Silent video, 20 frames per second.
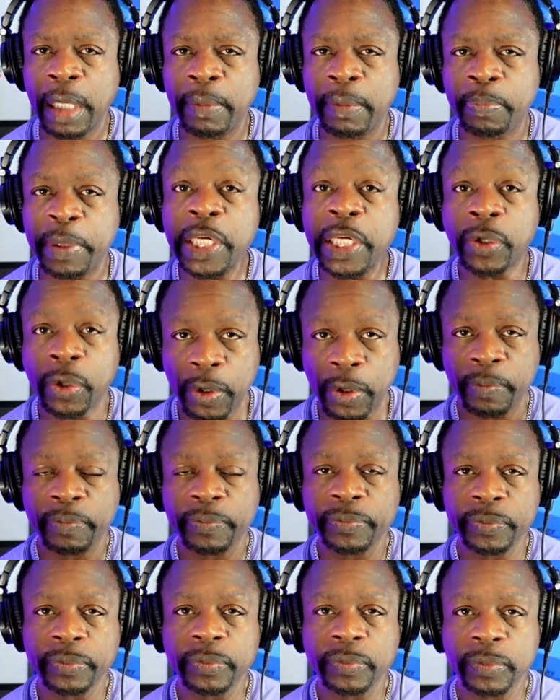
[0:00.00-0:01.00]
beaker
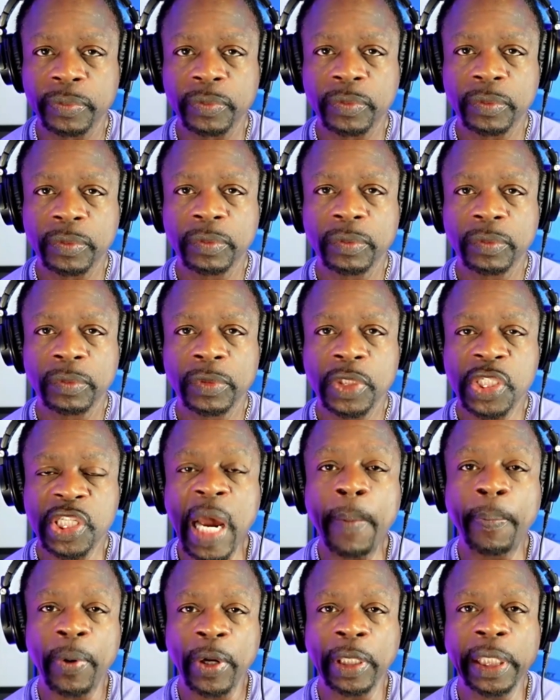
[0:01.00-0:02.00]

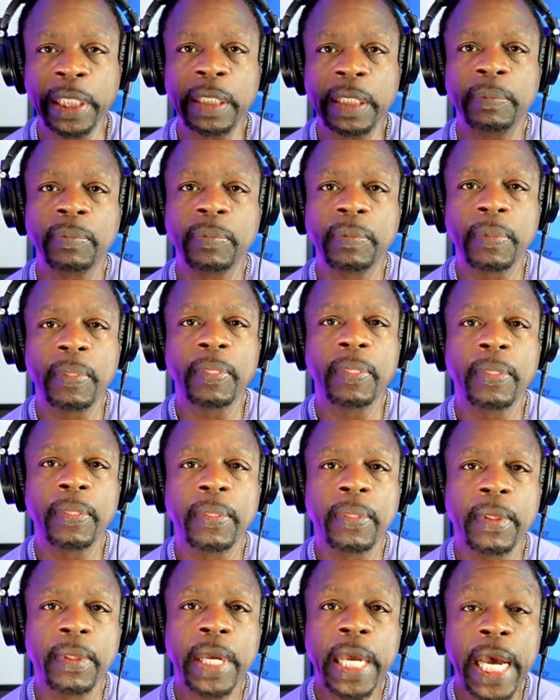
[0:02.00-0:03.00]
separately,
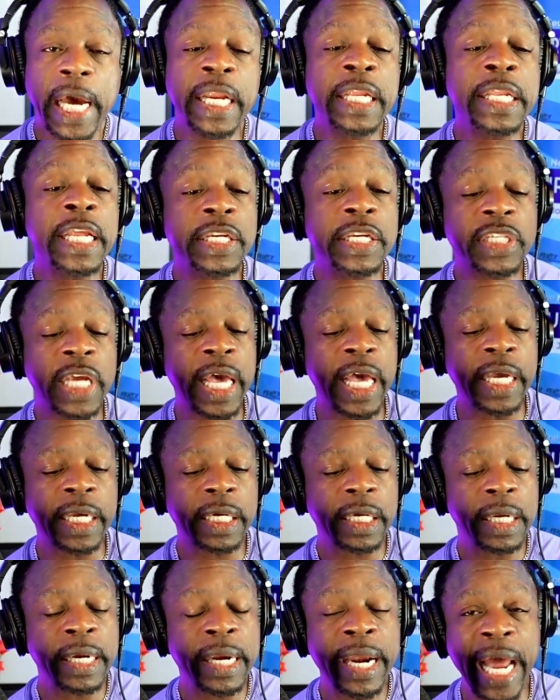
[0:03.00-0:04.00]
and then they
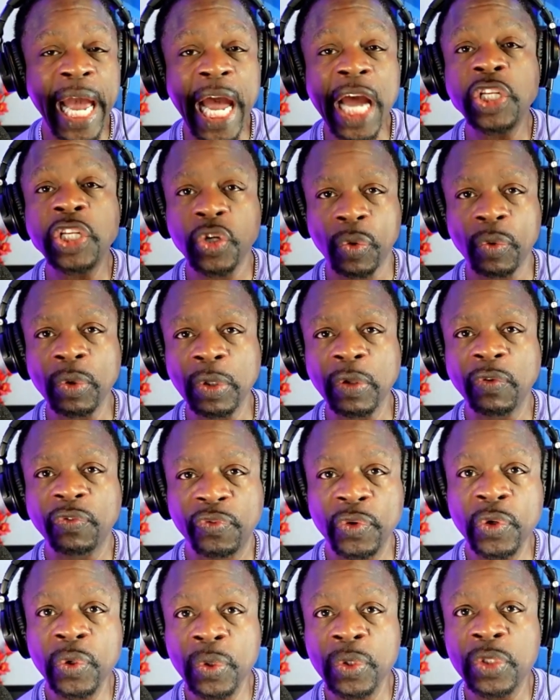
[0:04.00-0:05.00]
take natural
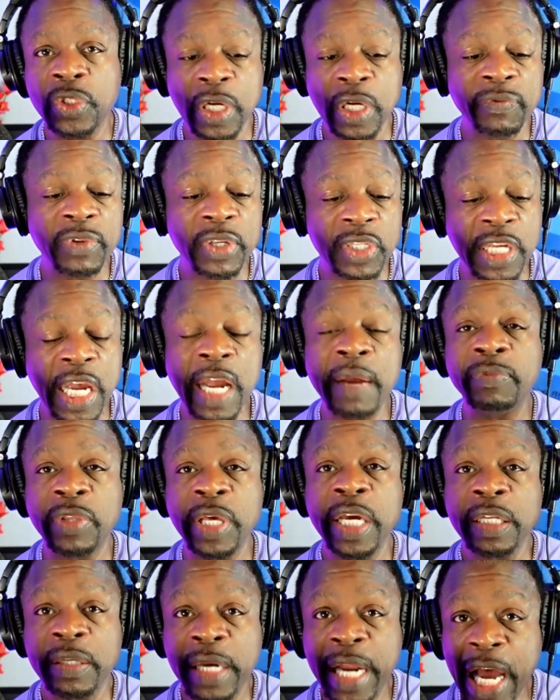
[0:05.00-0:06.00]
foods of the same
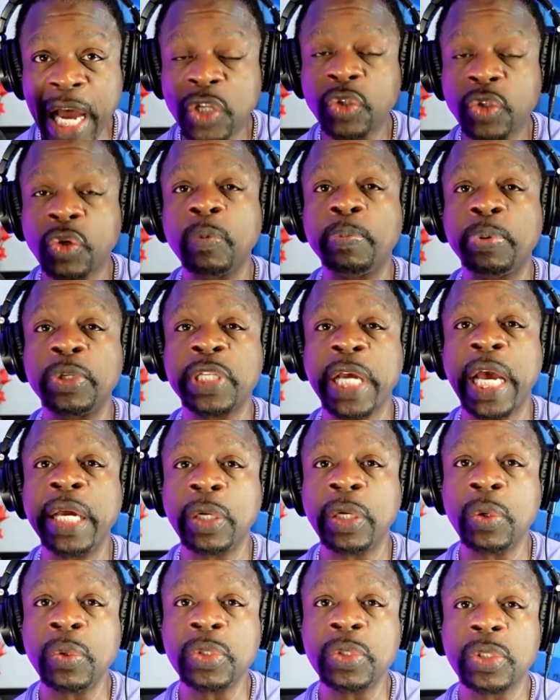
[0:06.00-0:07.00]
thing, natural
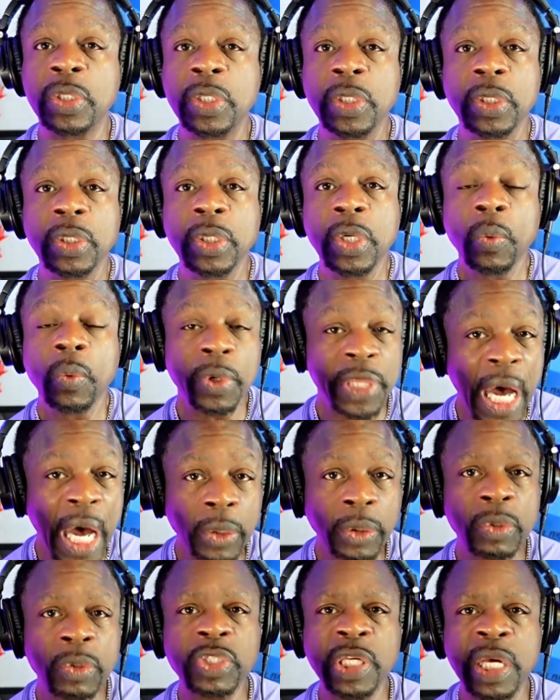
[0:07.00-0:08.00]
potatoes
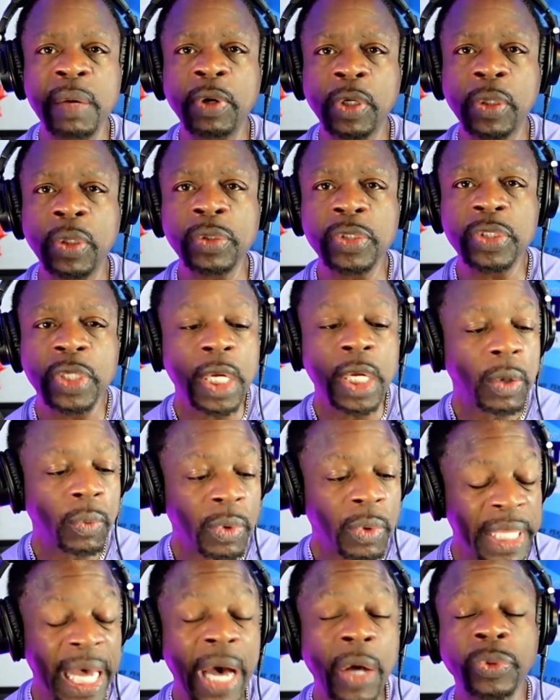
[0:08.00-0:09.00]
without those chemicals,
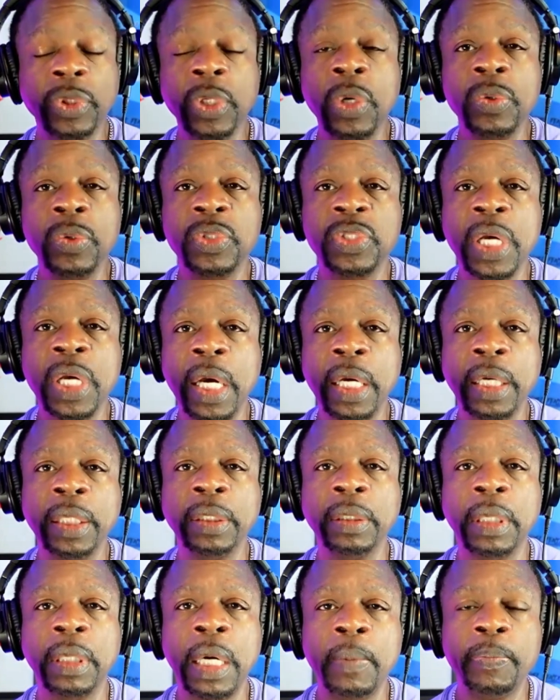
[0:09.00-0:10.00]
without those
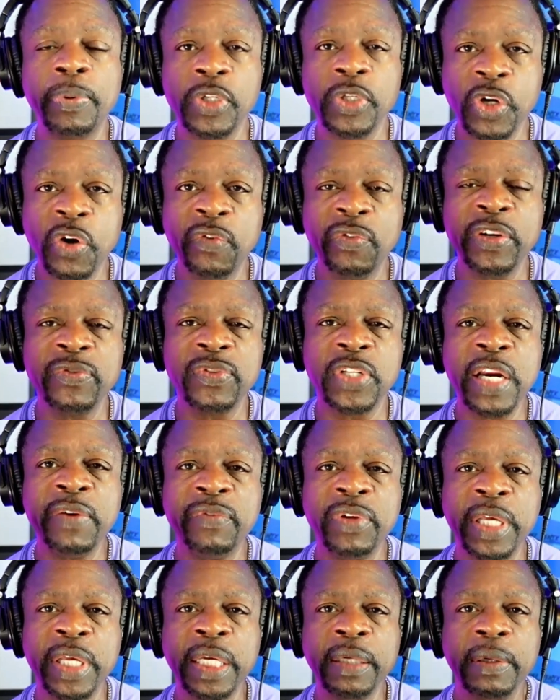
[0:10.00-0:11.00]
preservatives and
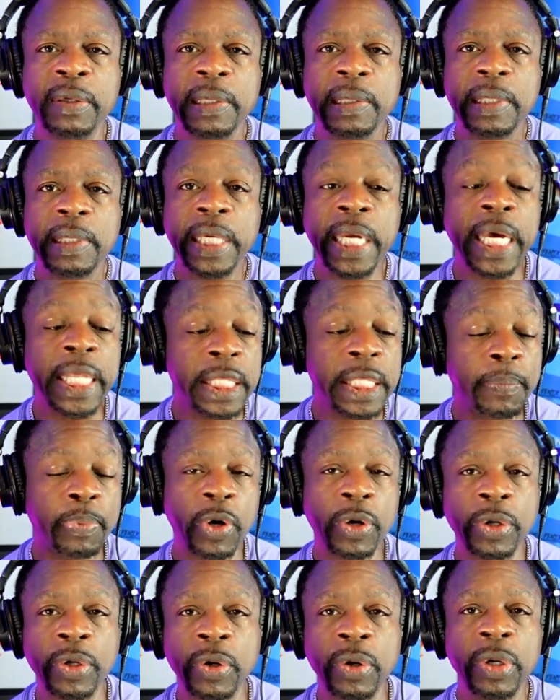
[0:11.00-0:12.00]
everything, in the
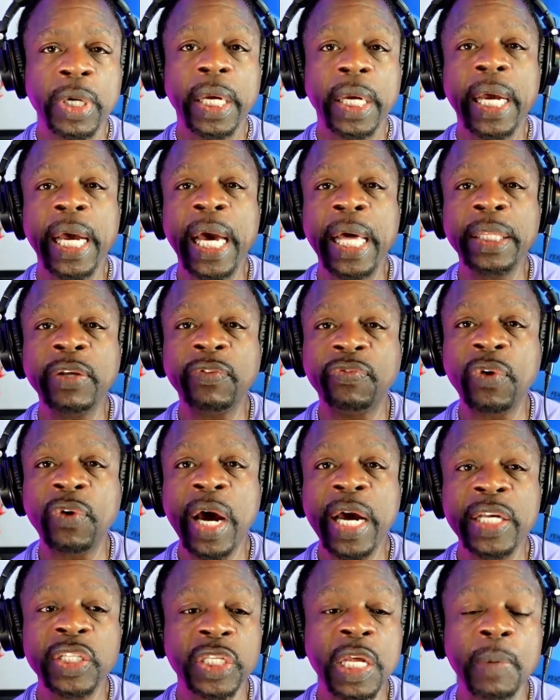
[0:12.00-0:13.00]
burger and the
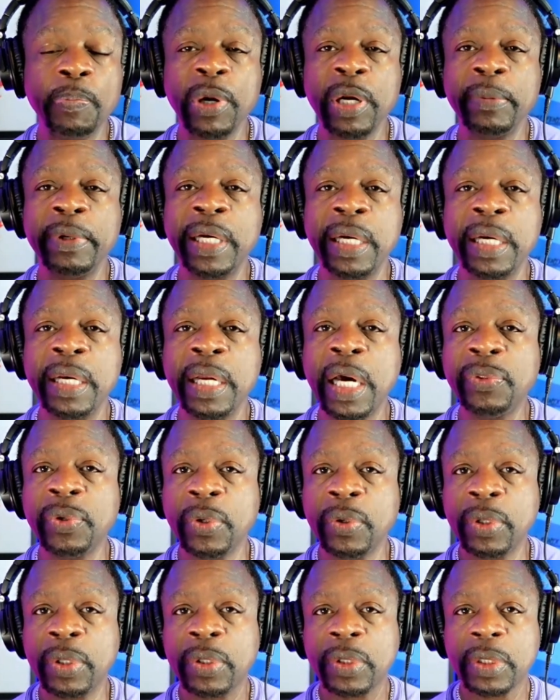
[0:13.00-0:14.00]
fries, and they put them in
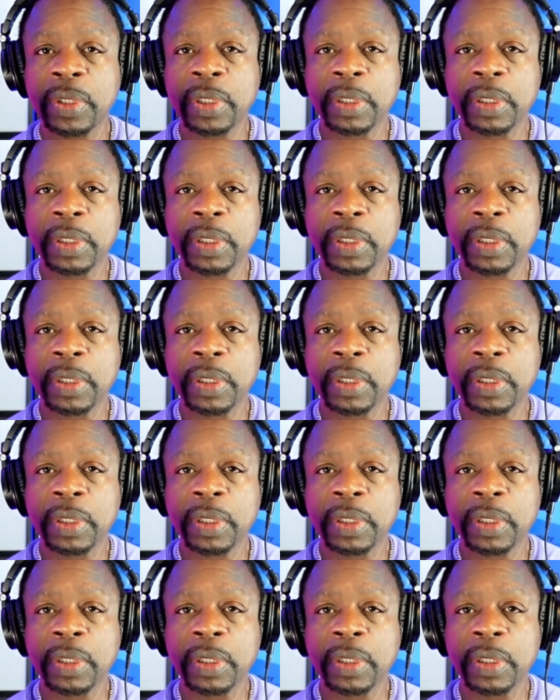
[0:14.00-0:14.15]
another